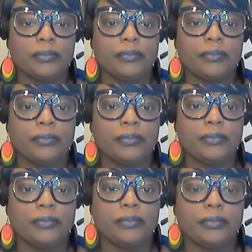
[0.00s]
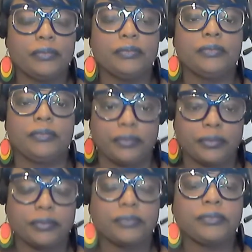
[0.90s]

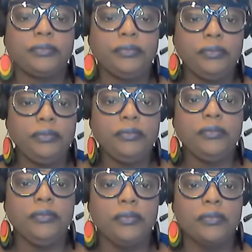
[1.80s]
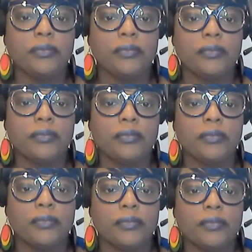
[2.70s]

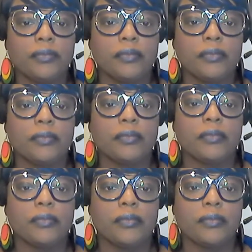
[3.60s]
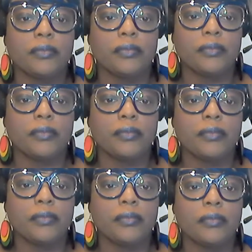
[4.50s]

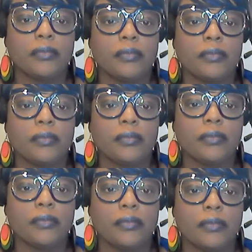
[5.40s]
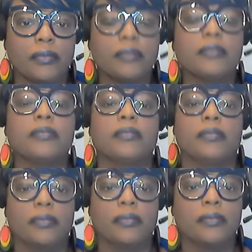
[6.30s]

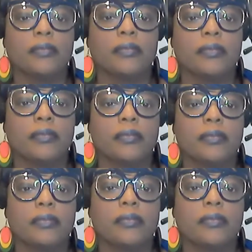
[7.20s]
The person shown says nothing.